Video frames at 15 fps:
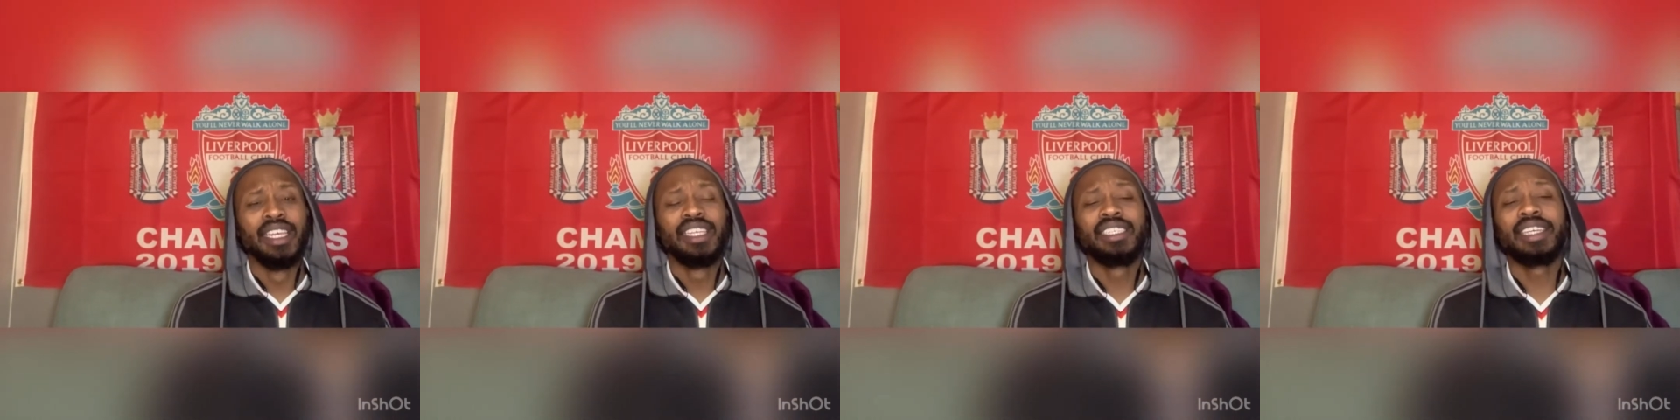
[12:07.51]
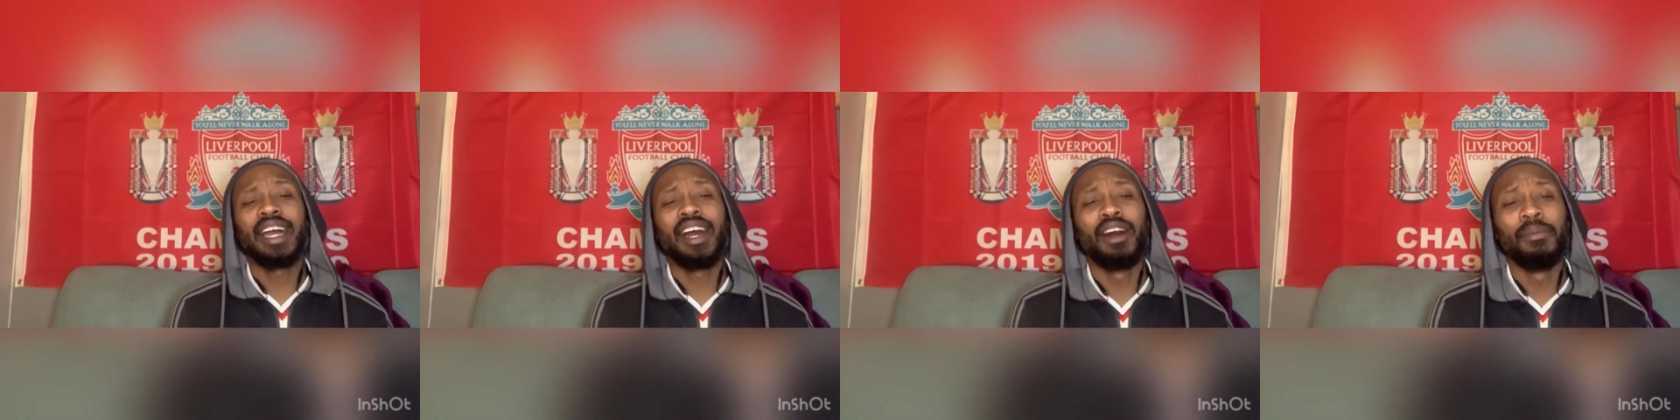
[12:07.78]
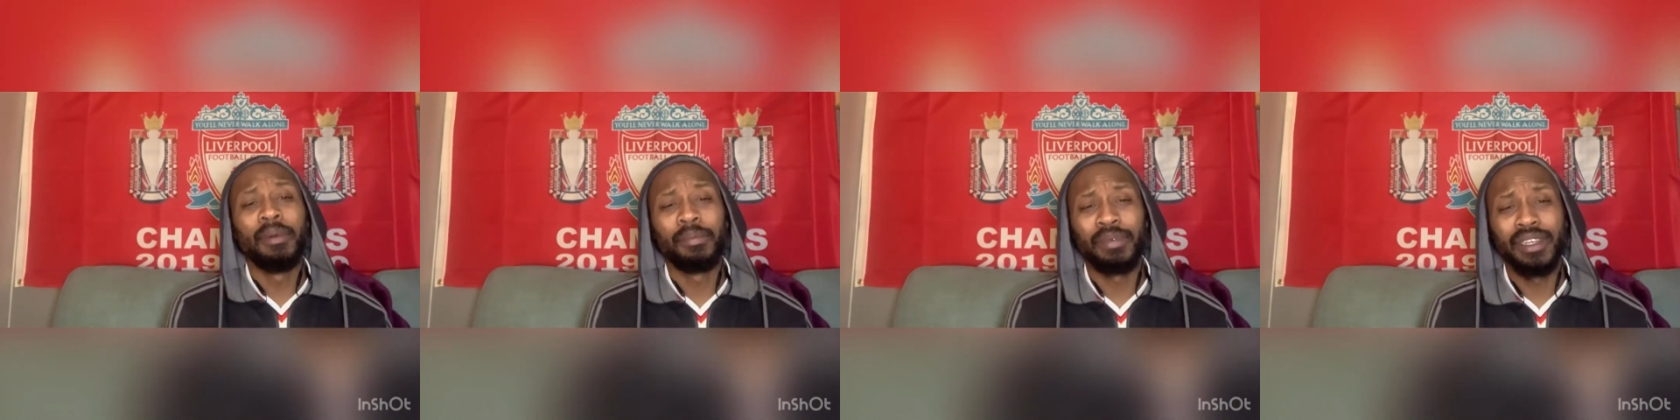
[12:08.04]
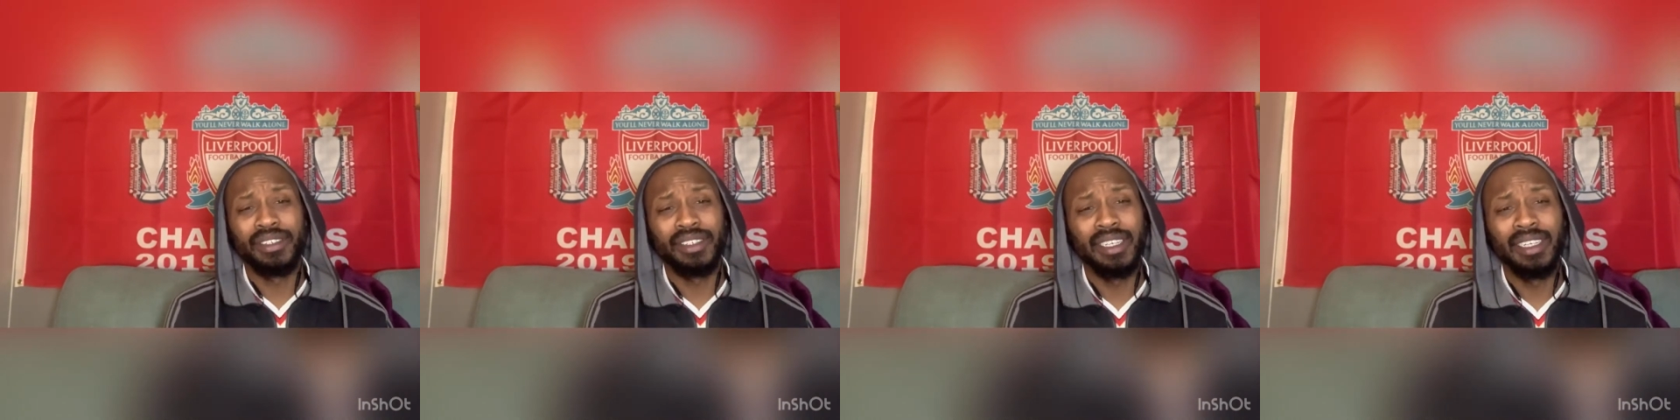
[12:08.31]
Shout out my
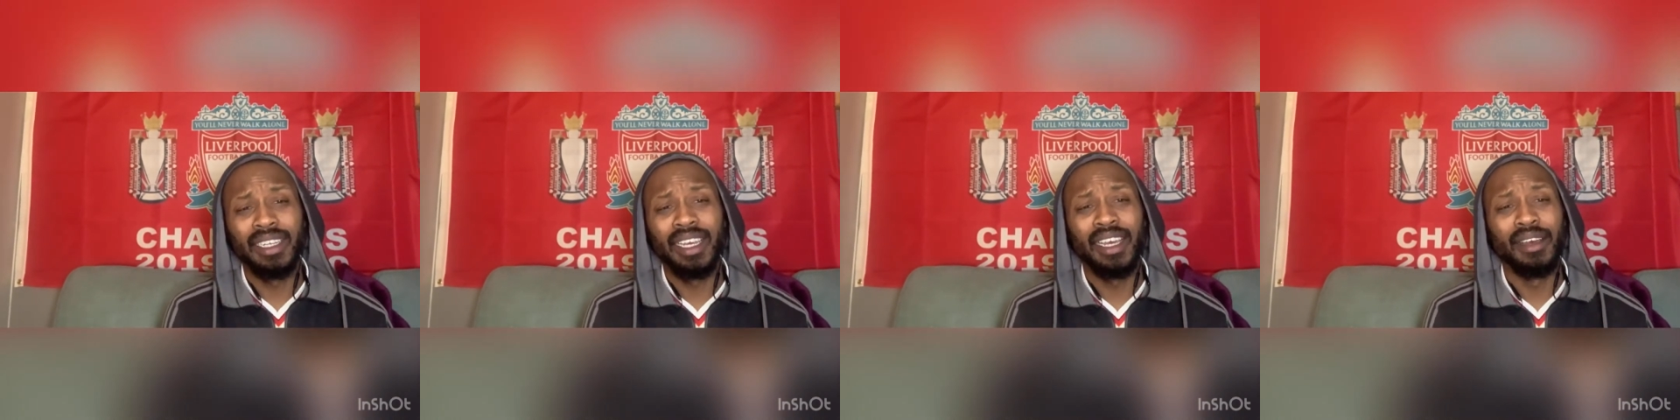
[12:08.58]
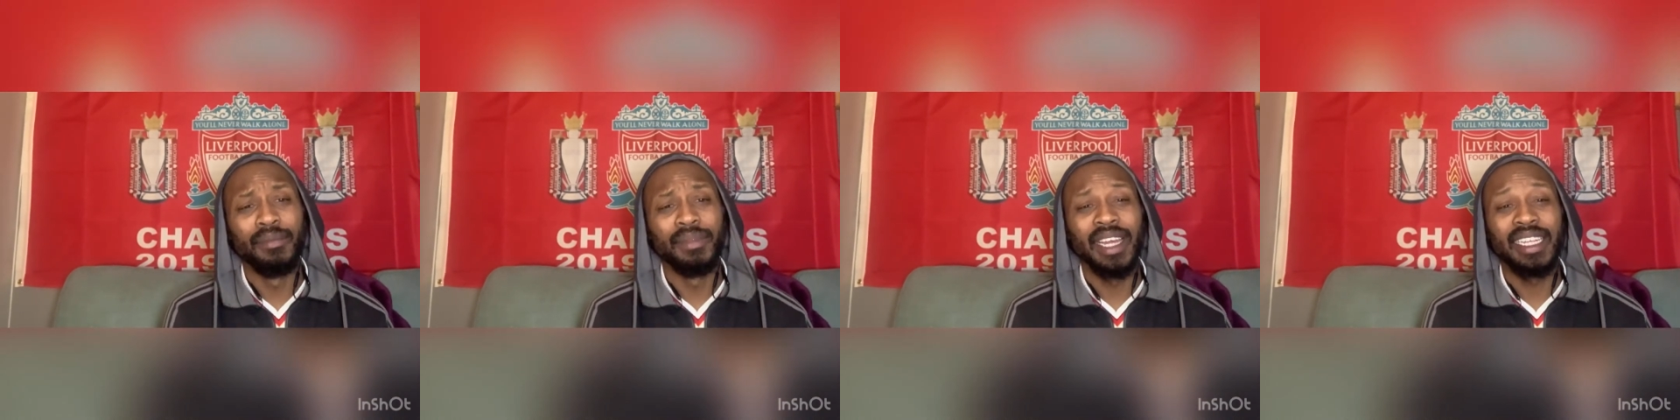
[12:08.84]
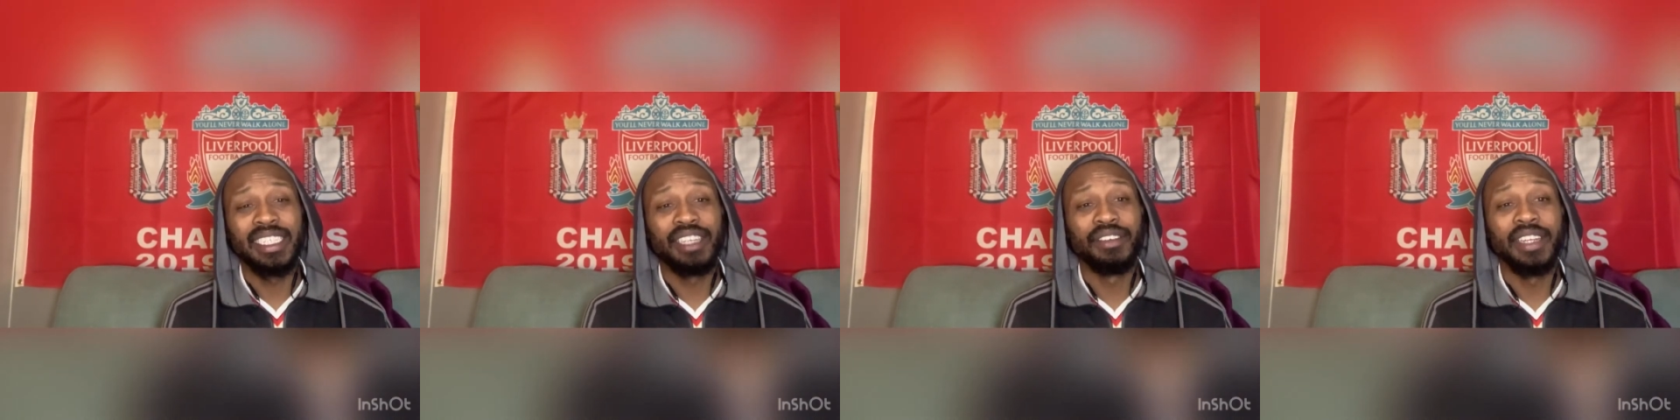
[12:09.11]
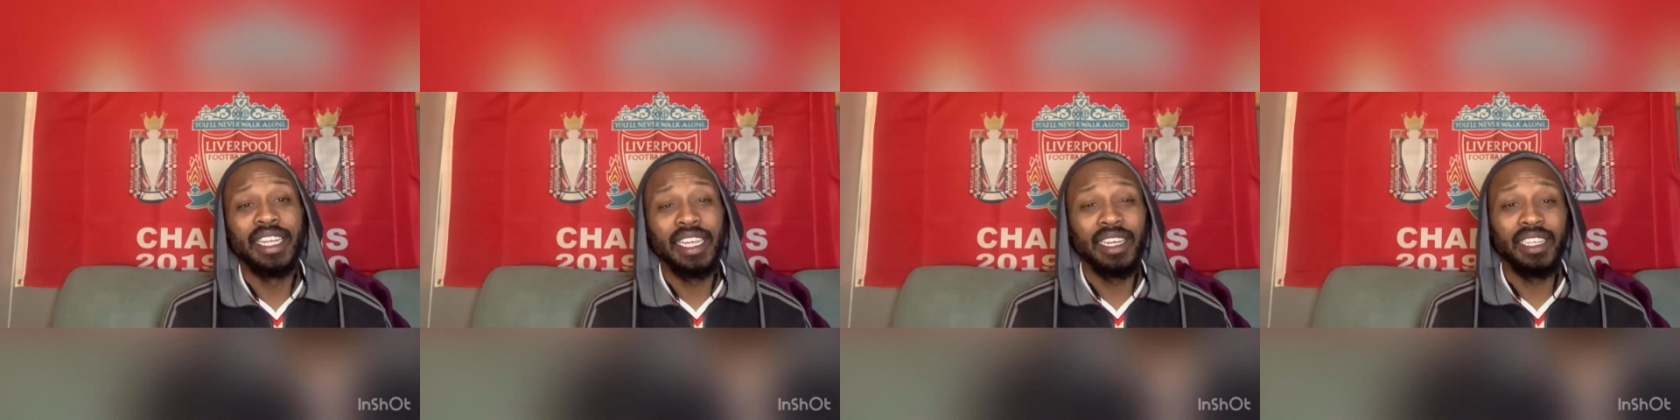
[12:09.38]
brethren,
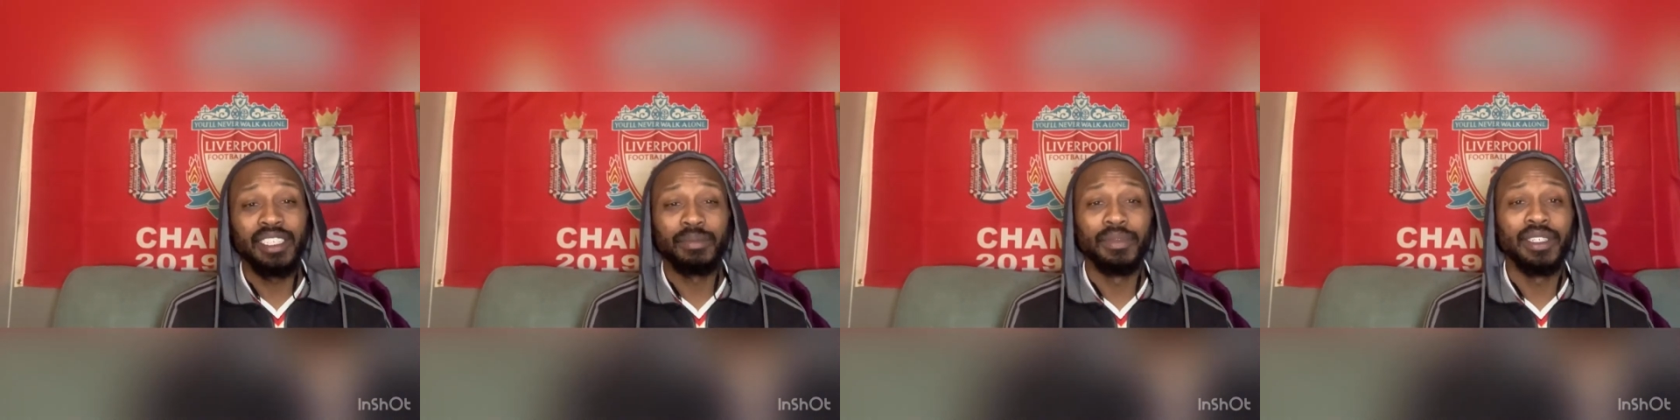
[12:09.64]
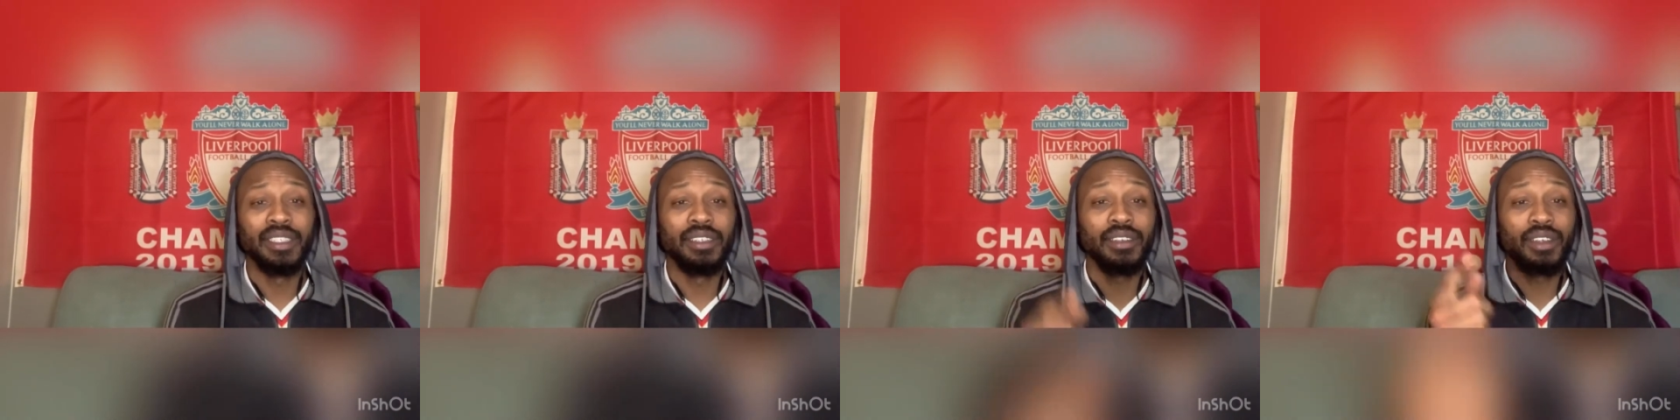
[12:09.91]
Nigerian Englishman.